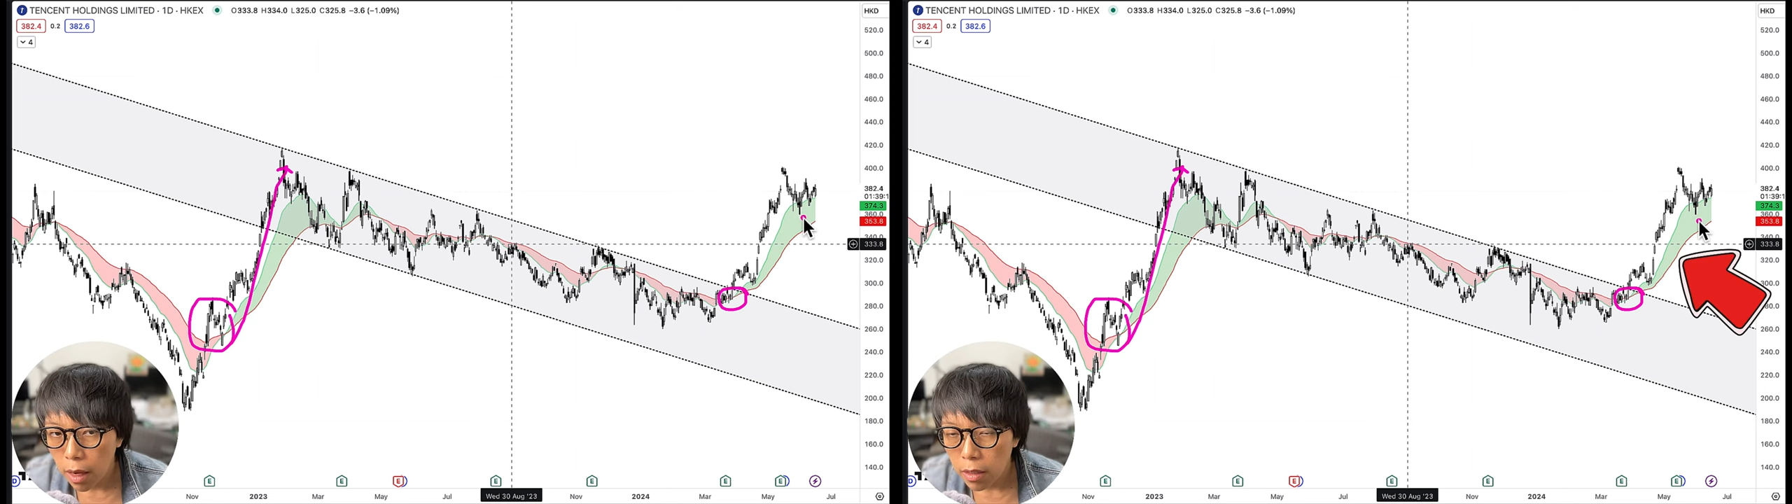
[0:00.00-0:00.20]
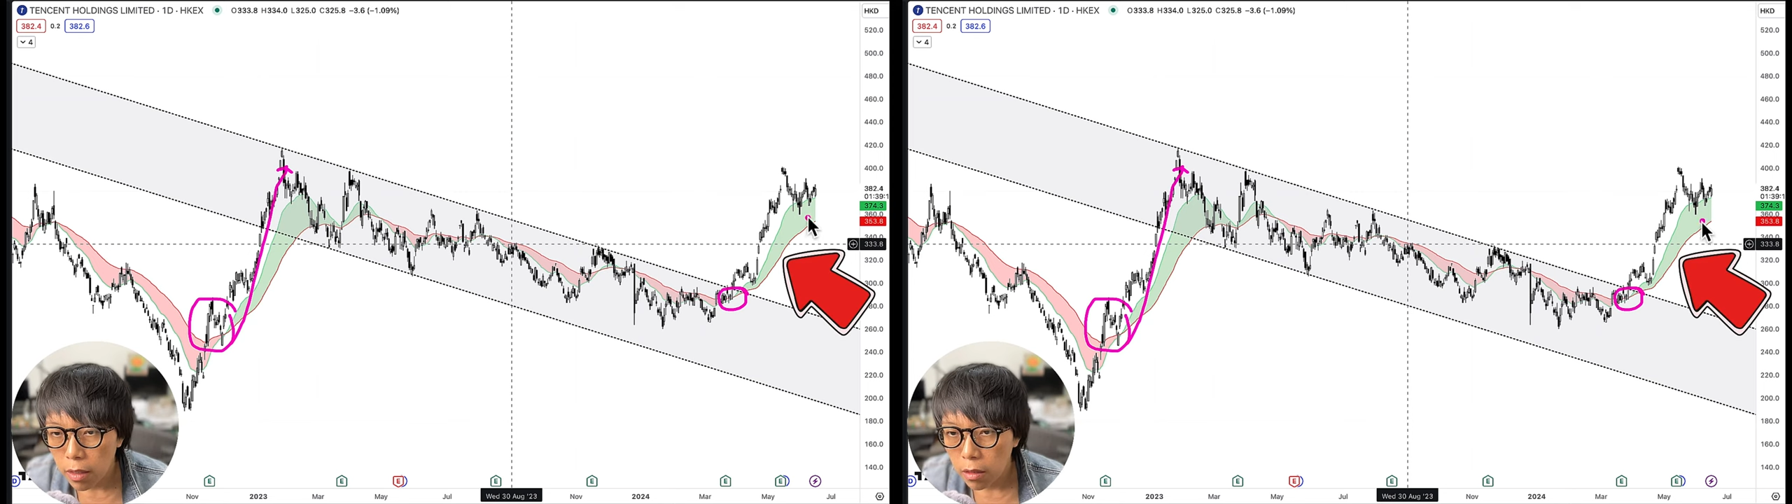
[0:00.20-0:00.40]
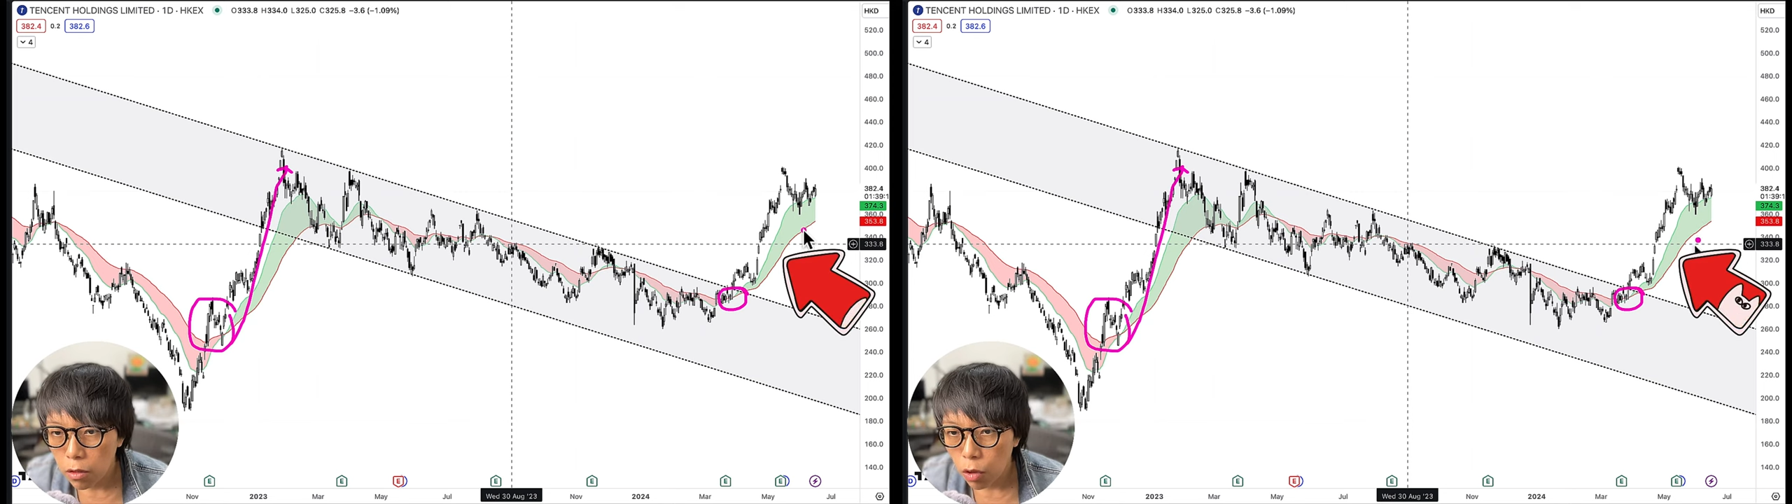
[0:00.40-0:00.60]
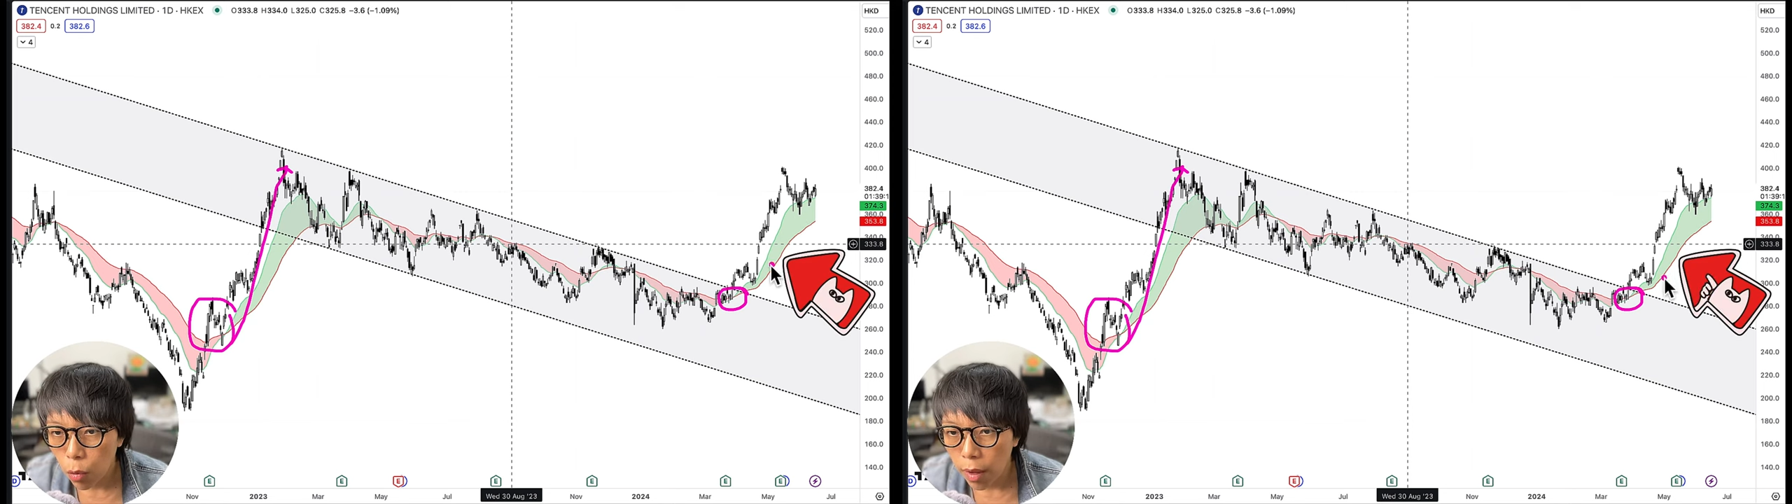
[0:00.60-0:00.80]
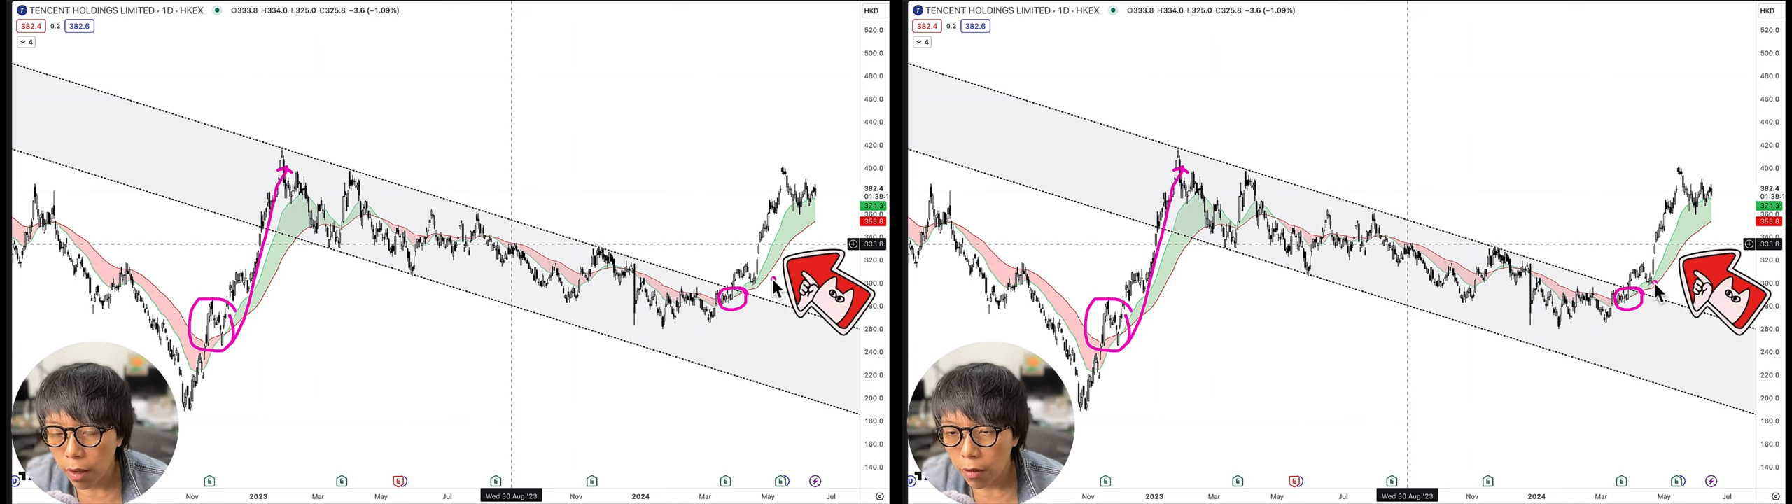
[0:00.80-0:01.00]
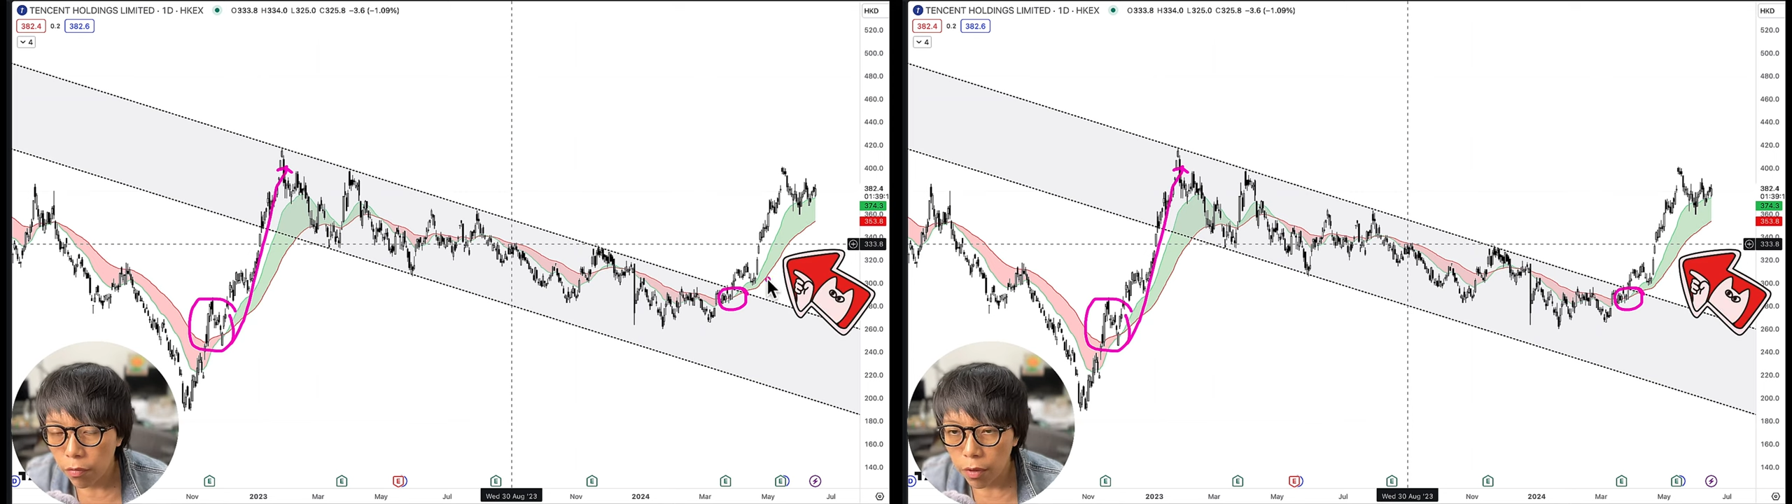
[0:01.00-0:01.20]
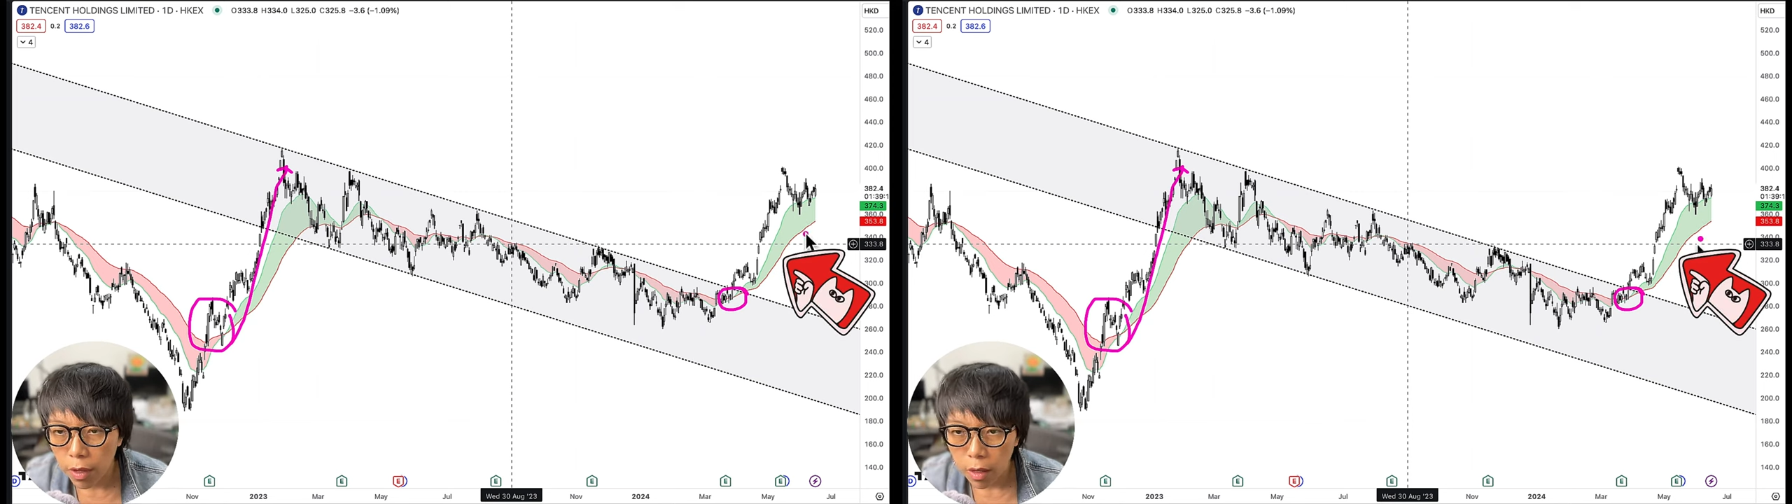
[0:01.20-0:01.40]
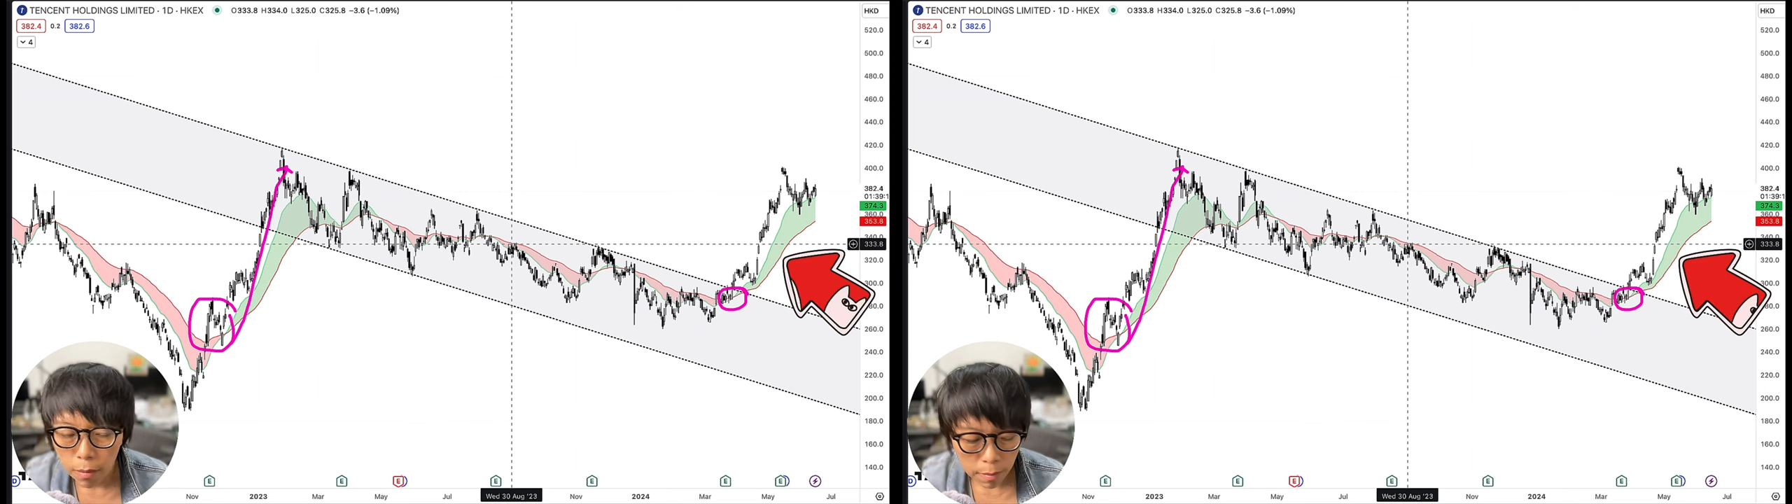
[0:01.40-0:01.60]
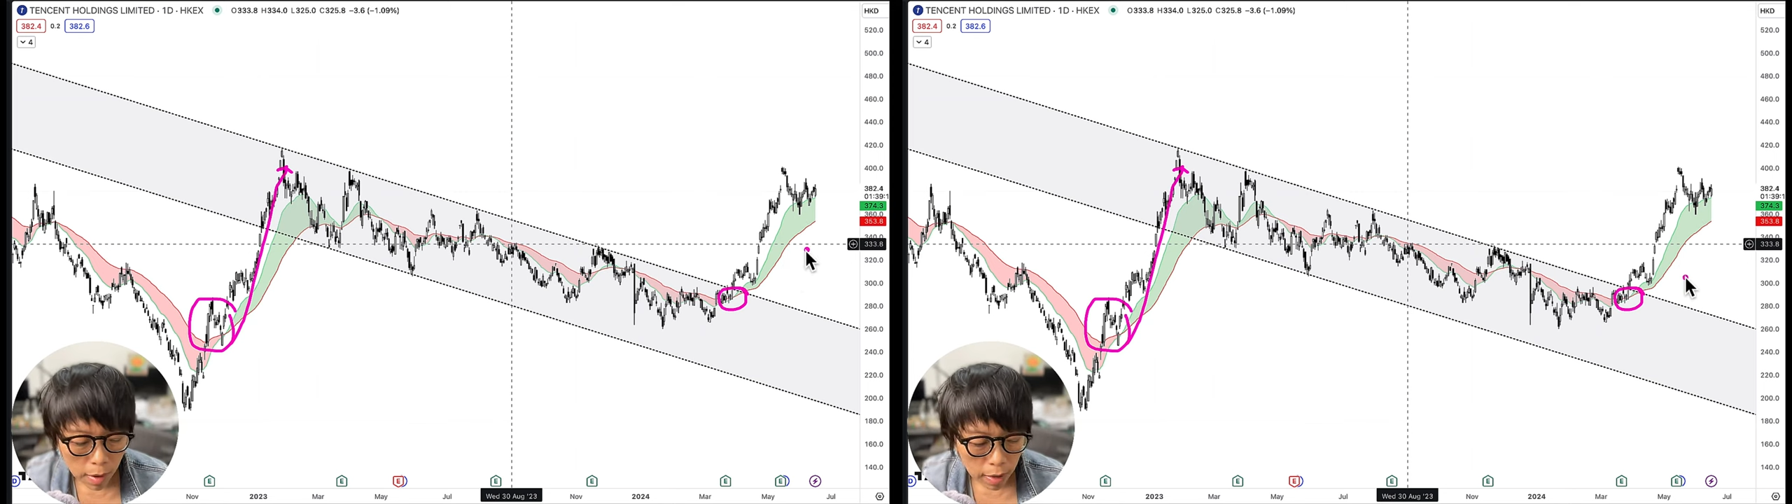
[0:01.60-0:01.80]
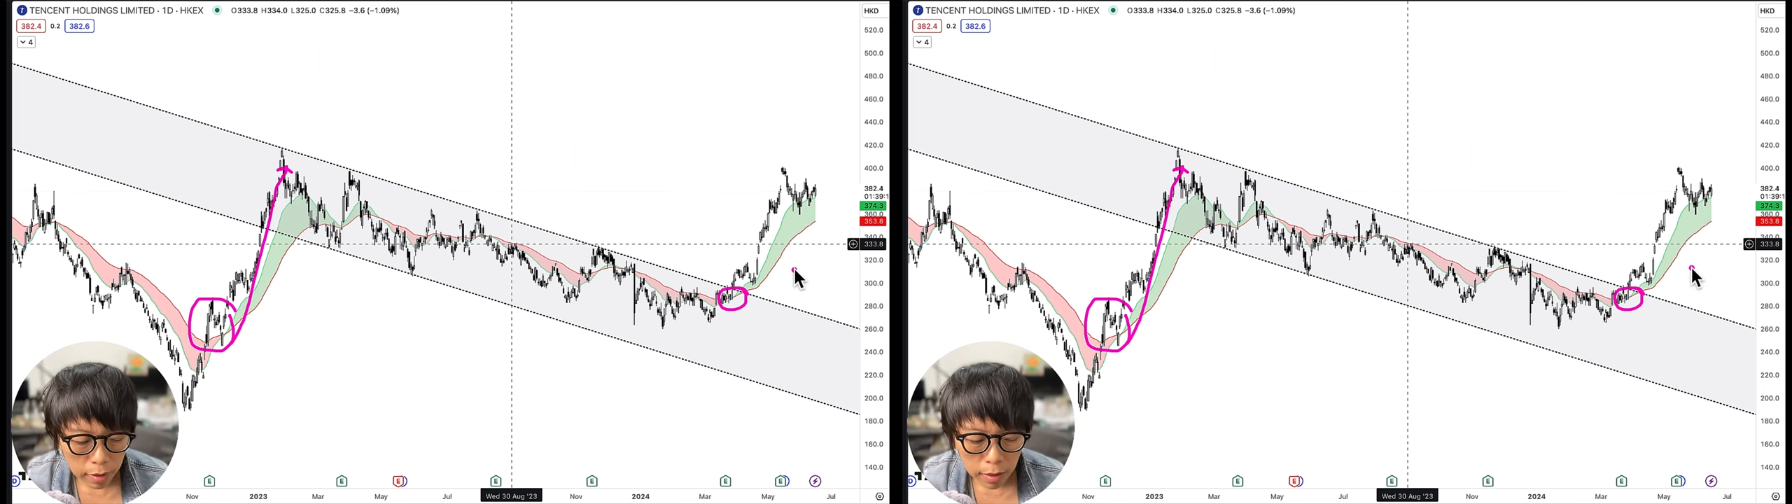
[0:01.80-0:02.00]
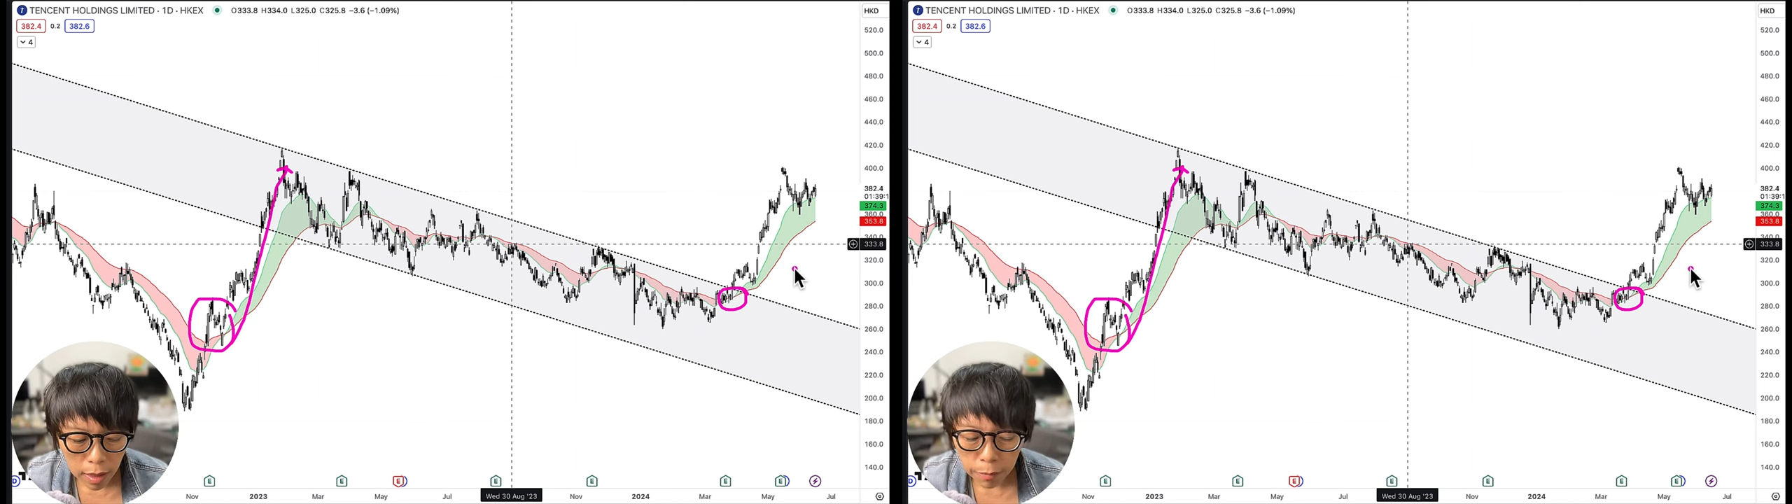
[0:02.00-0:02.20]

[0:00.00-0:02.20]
is showing the minor